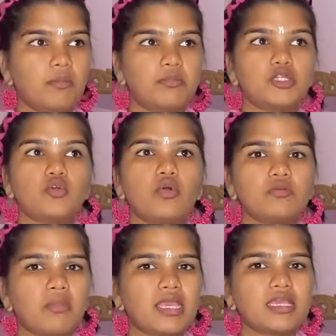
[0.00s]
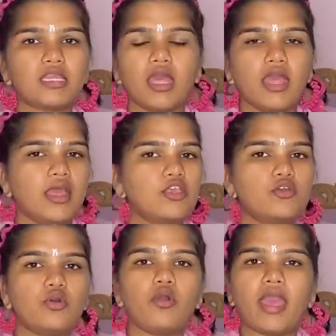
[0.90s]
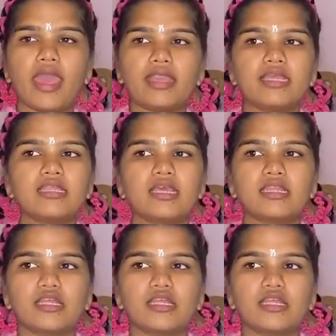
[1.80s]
But don't make it, anything